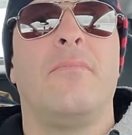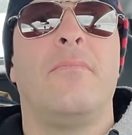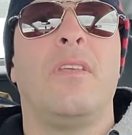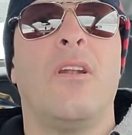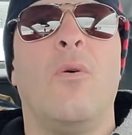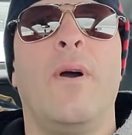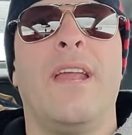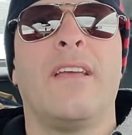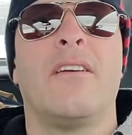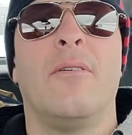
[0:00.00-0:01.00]
you know, when
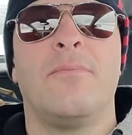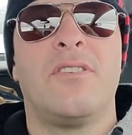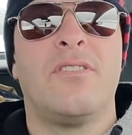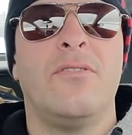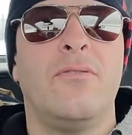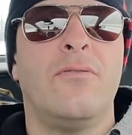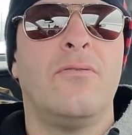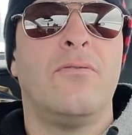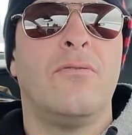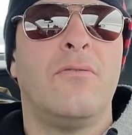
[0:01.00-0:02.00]
it comes to...
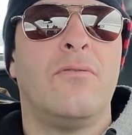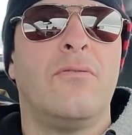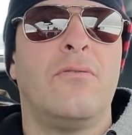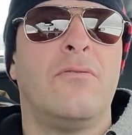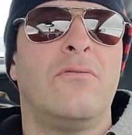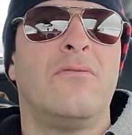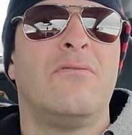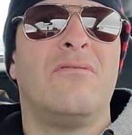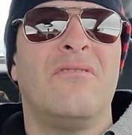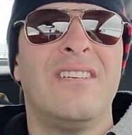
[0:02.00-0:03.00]

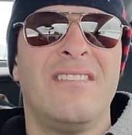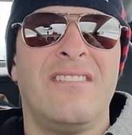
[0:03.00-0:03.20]
What?